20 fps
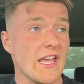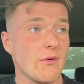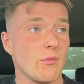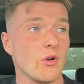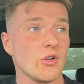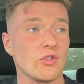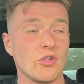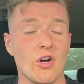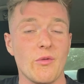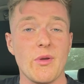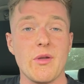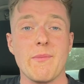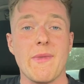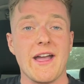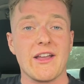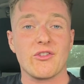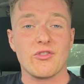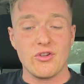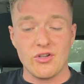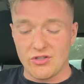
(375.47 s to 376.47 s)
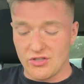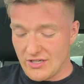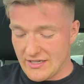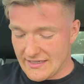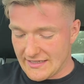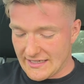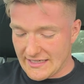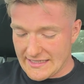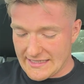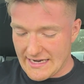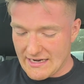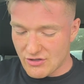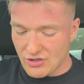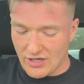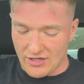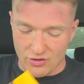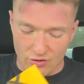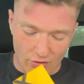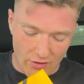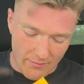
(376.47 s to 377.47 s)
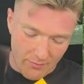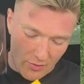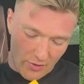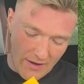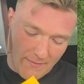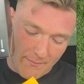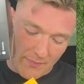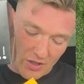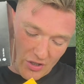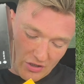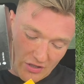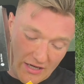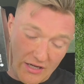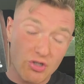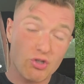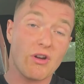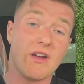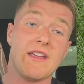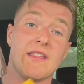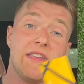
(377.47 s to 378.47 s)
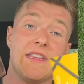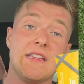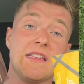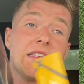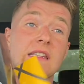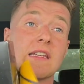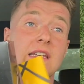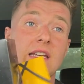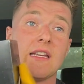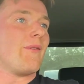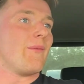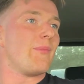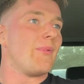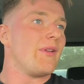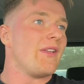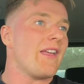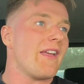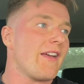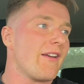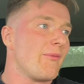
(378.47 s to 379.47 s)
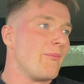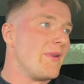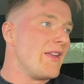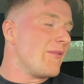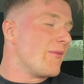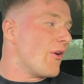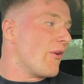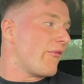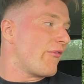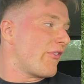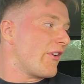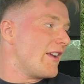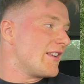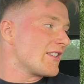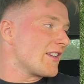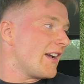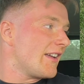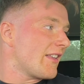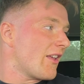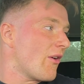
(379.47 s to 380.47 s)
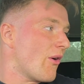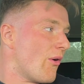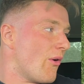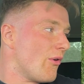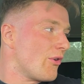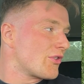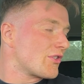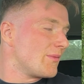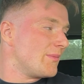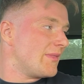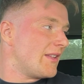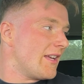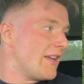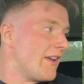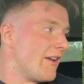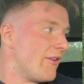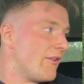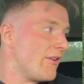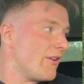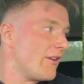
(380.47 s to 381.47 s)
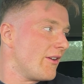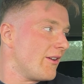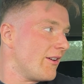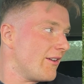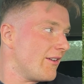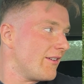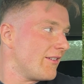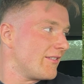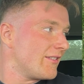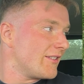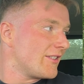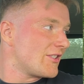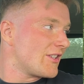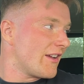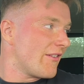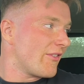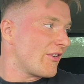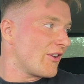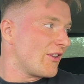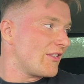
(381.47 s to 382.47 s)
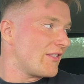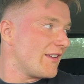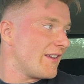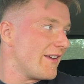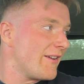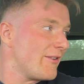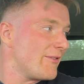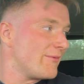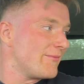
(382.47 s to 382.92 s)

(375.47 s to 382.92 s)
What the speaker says: we'll talk about micronutrients, etc. So I'm quite buzzing to try these. But yeah, me and Up Fraser had an awesome day out. Did you have a good day out?